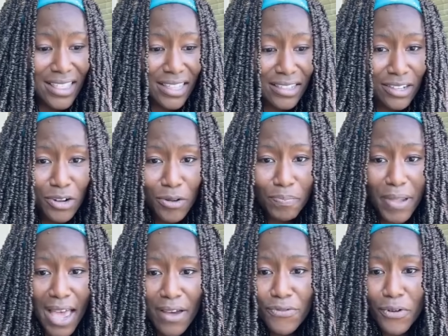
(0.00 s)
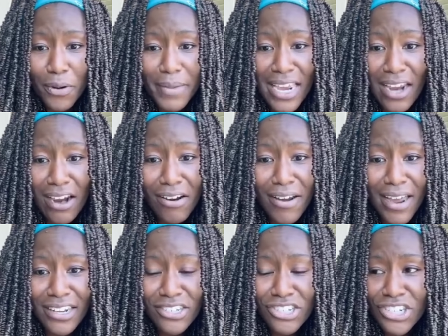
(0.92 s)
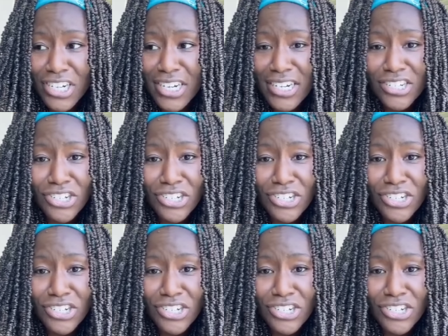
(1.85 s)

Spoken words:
the little platform here and she